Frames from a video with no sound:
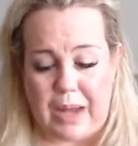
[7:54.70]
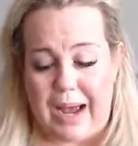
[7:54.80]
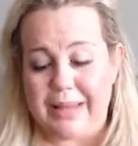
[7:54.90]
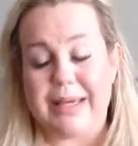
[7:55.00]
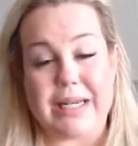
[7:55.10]

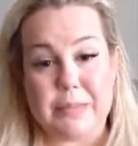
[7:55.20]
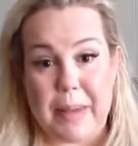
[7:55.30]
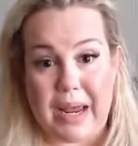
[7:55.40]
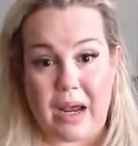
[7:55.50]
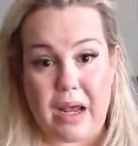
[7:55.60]
I think it's
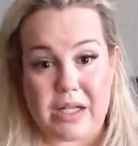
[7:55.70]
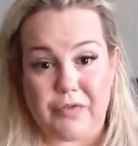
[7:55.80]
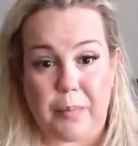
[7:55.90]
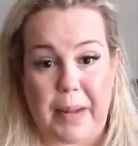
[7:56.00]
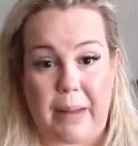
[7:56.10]
paint. It's
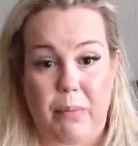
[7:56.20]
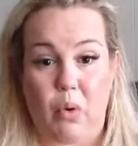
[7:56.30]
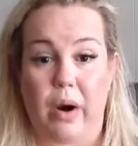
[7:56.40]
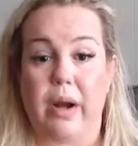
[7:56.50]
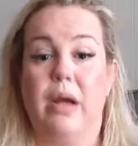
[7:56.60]
for paint
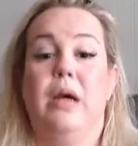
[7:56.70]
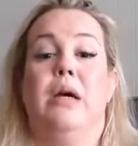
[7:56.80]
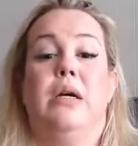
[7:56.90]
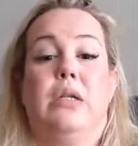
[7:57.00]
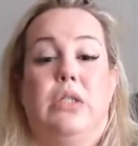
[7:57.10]
pouring.
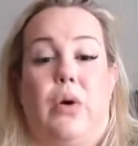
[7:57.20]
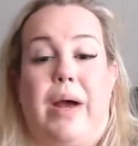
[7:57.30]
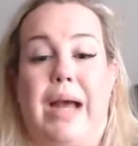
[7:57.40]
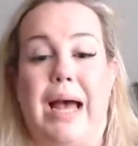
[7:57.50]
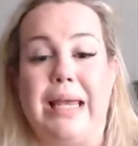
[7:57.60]
So
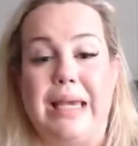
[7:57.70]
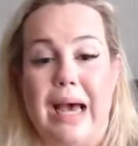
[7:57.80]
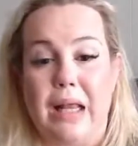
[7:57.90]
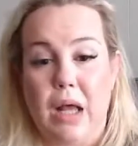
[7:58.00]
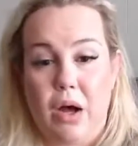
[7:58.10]
I got
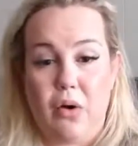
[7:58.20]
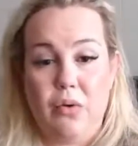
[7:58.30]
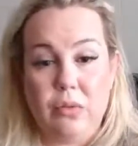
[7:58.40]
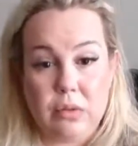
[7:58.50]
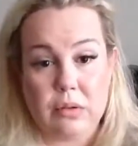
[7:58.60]
yellow.